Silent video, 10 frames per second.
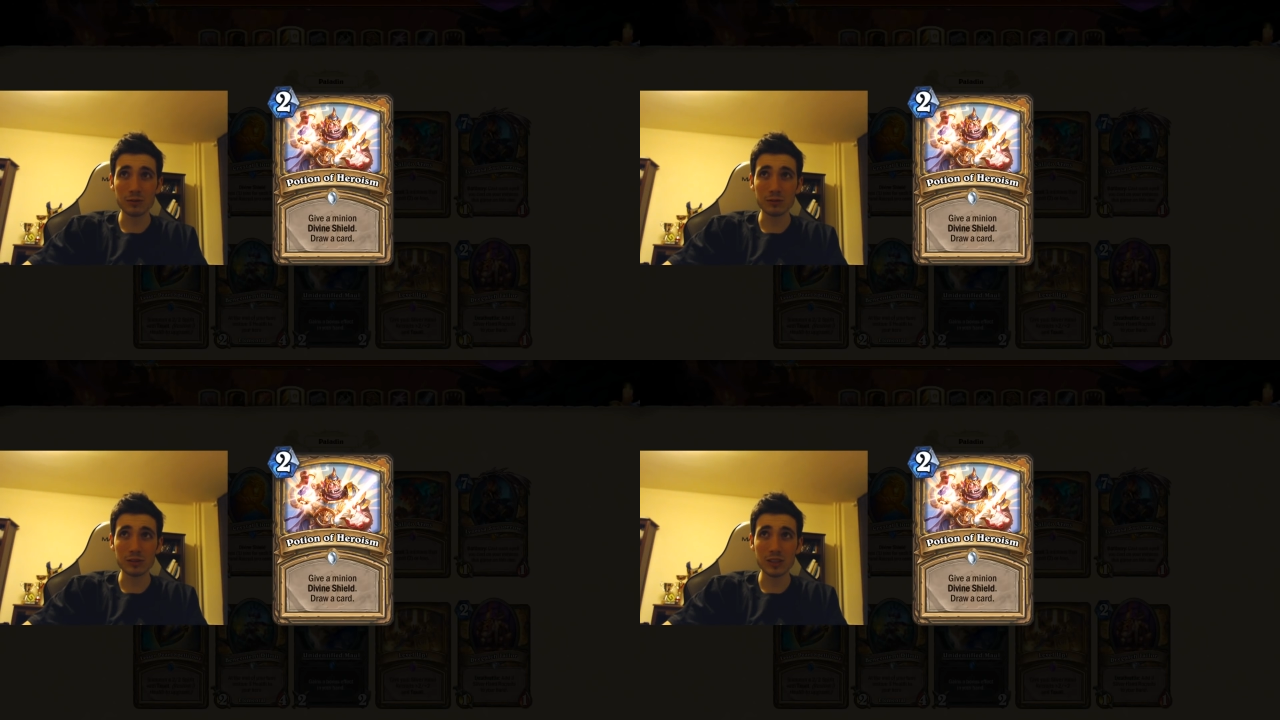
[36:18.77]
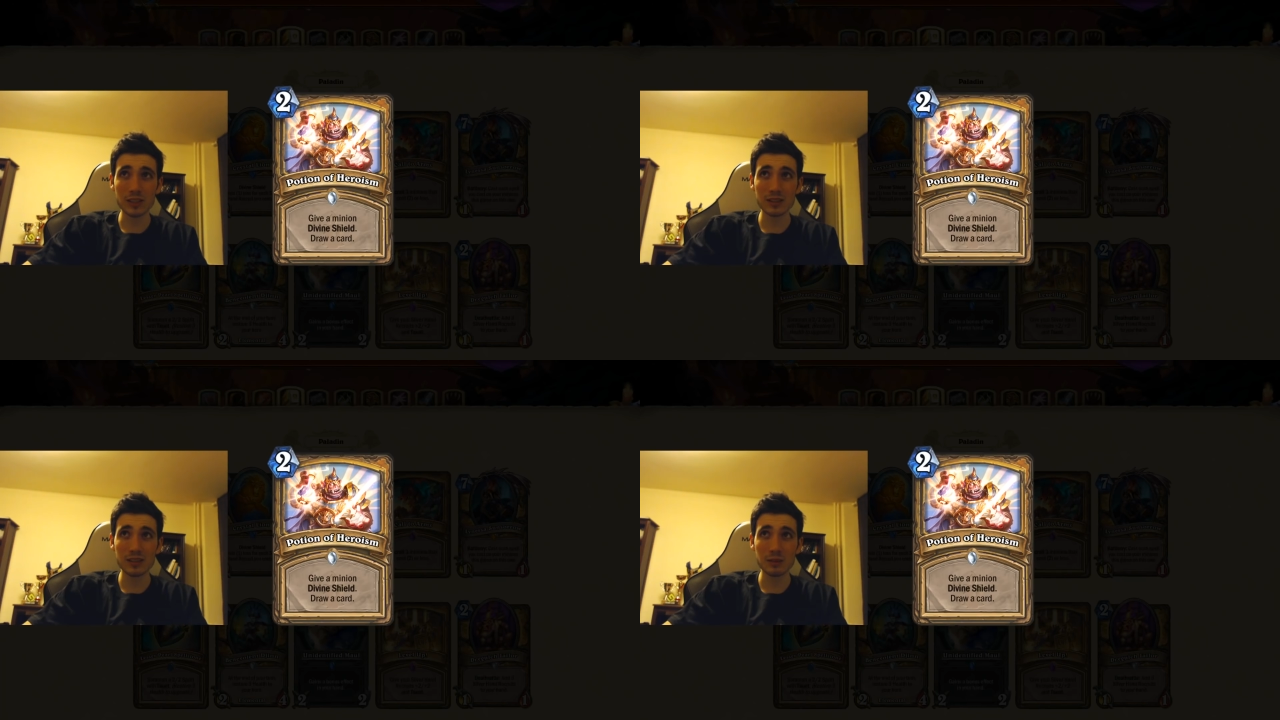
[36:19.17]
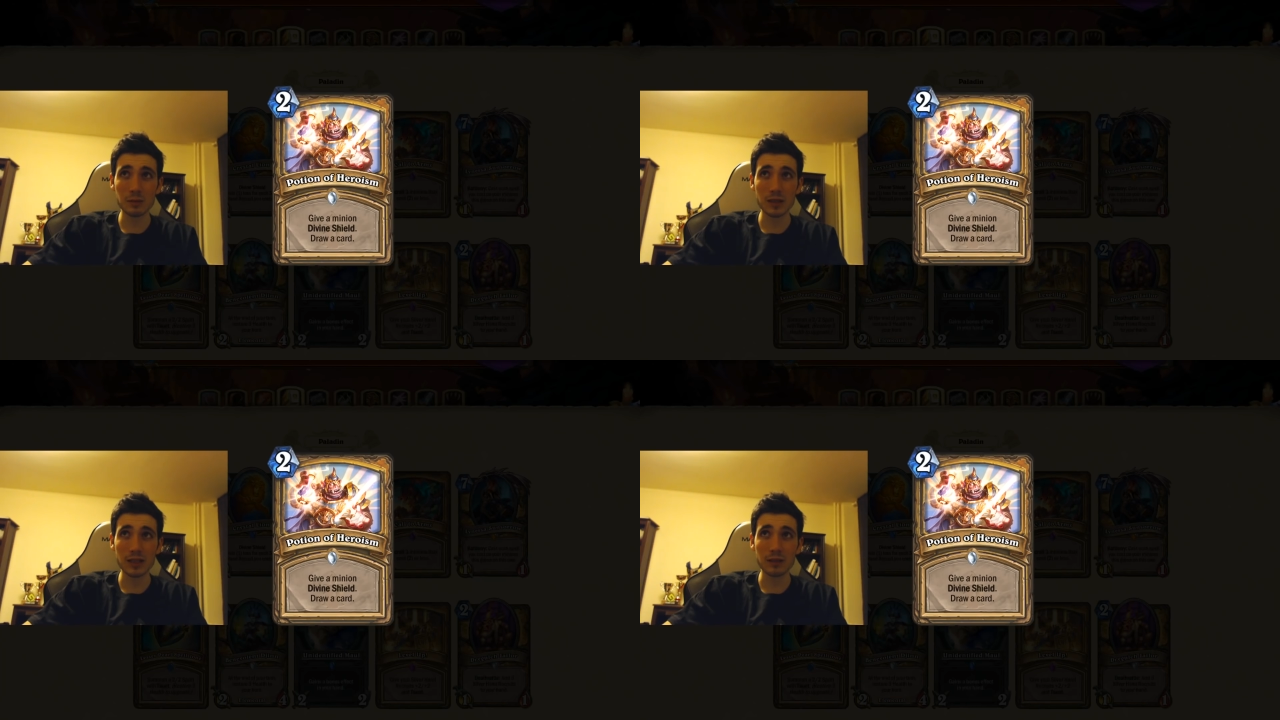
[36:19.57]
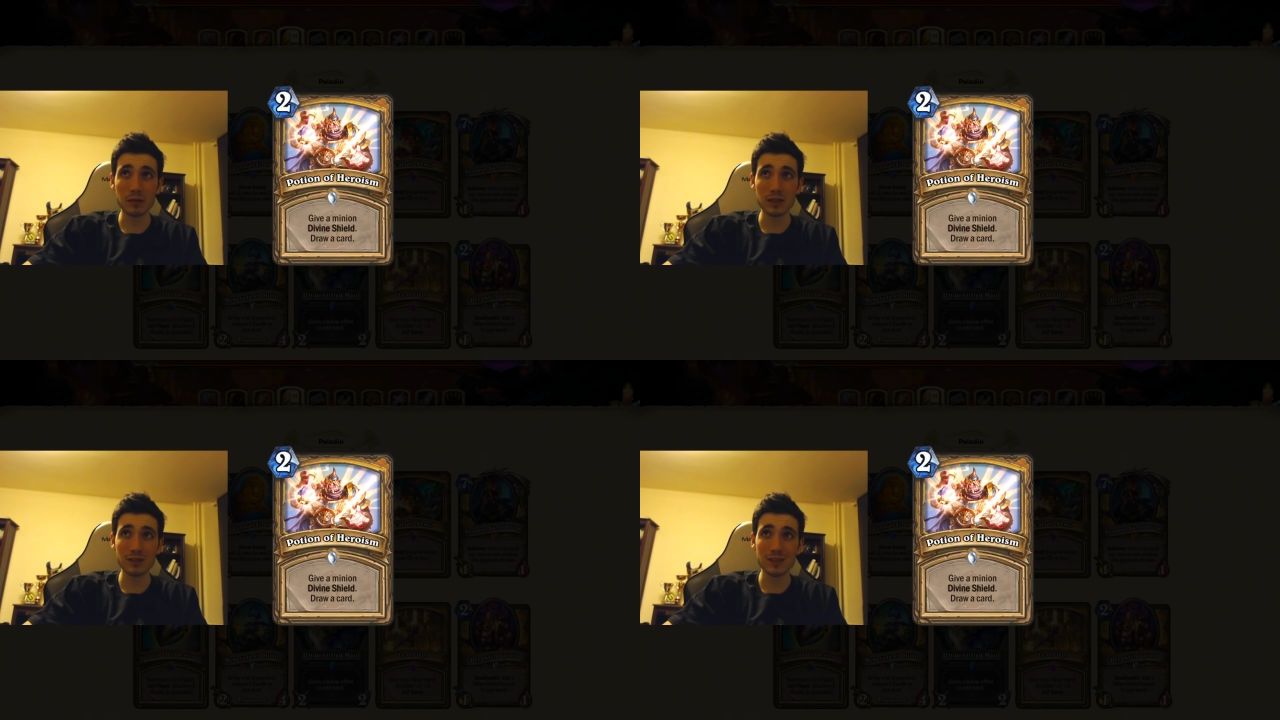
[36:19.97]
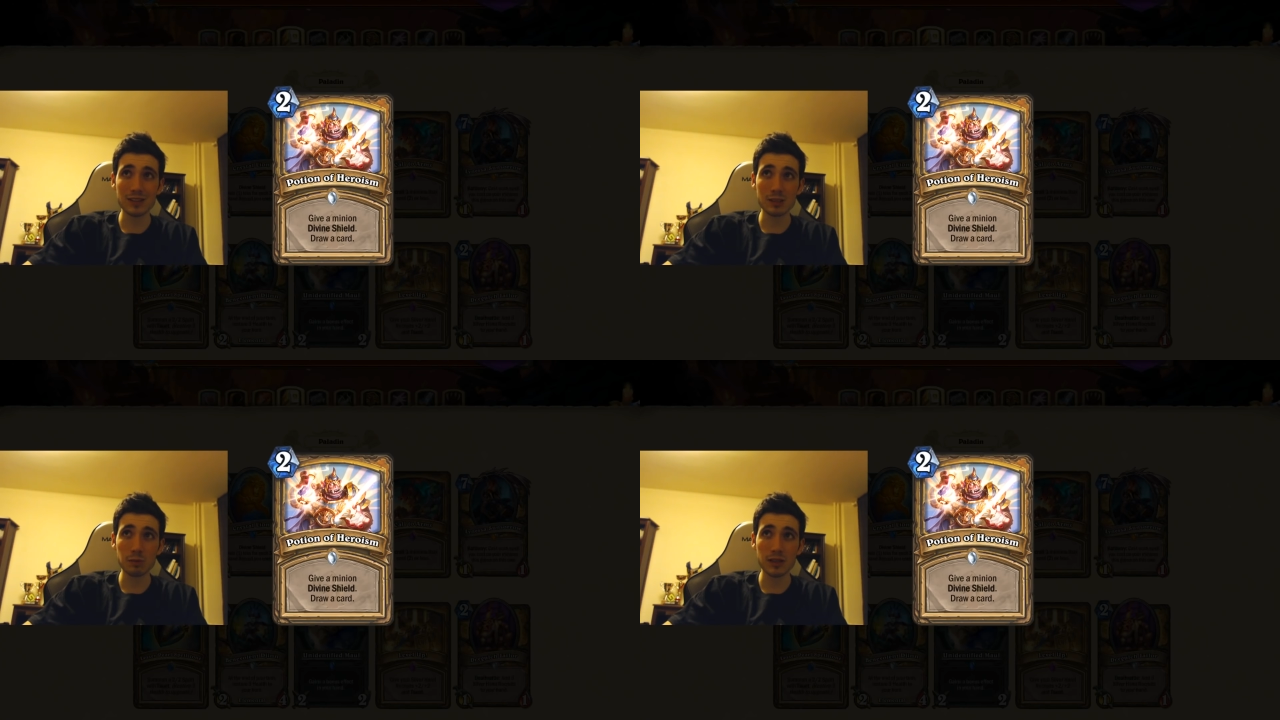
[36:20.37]
to start seeing play, but if it
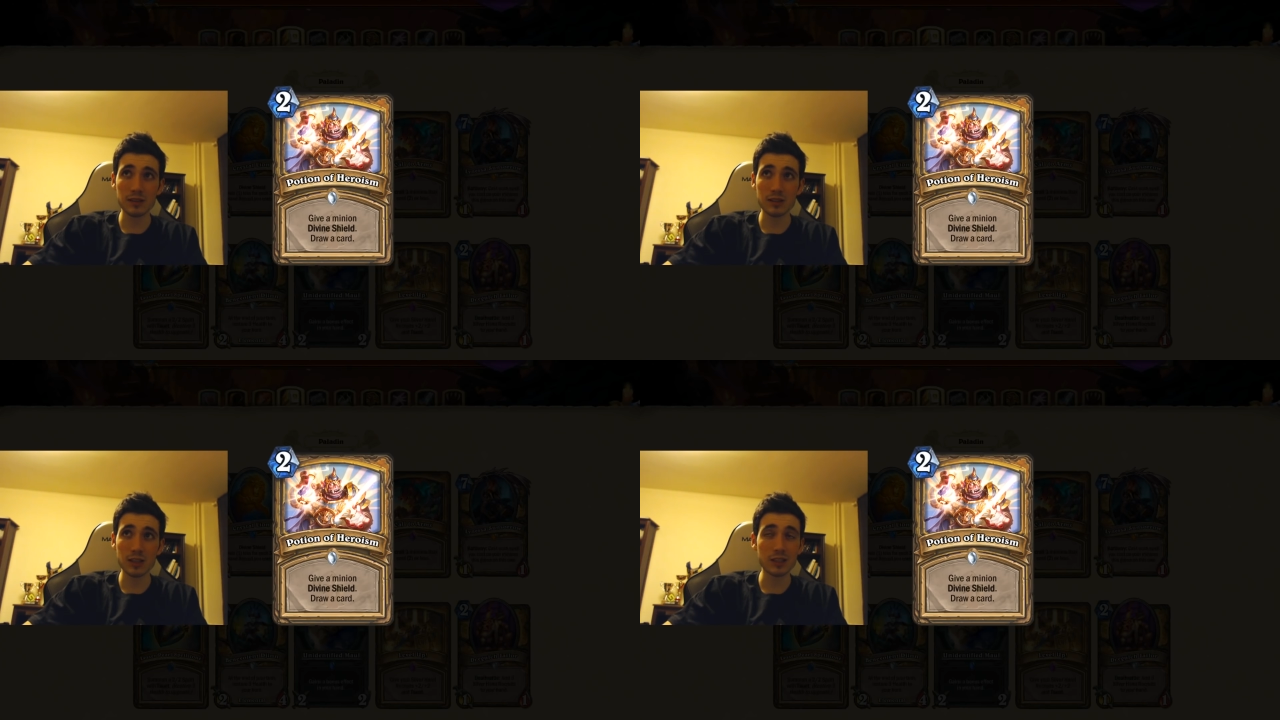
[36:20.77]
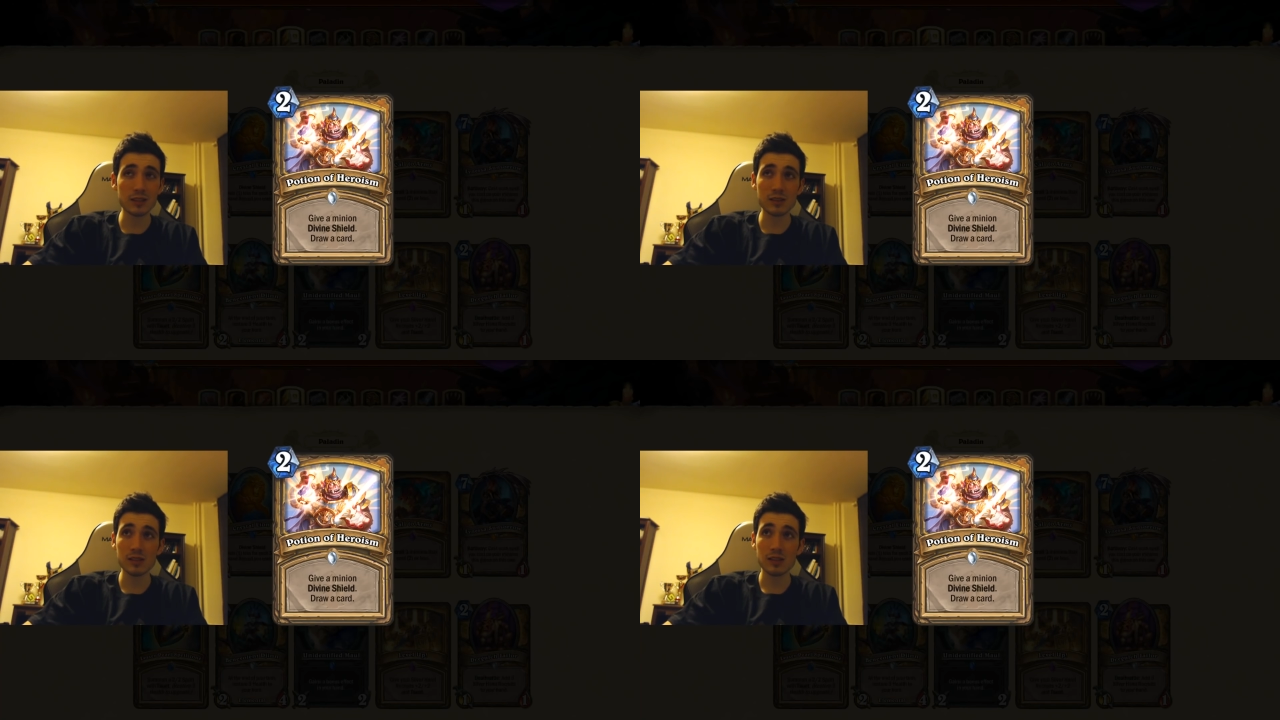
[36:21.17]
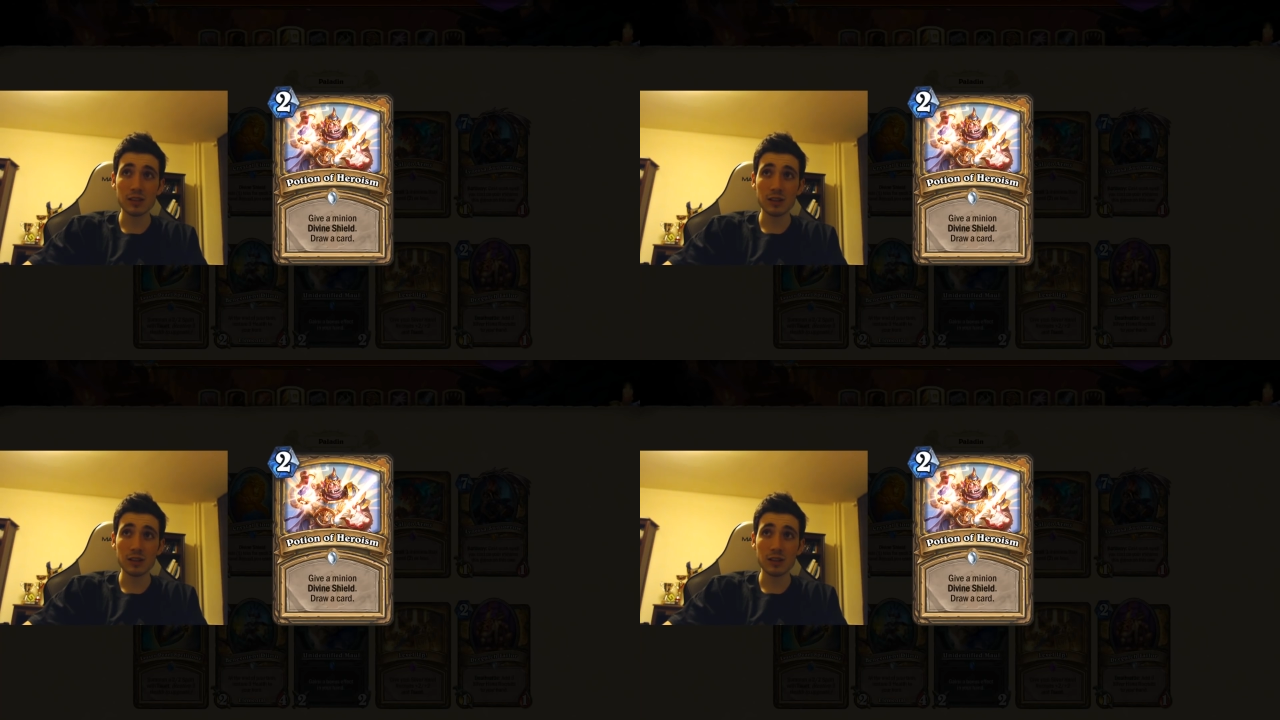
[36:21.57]
sees play, this card is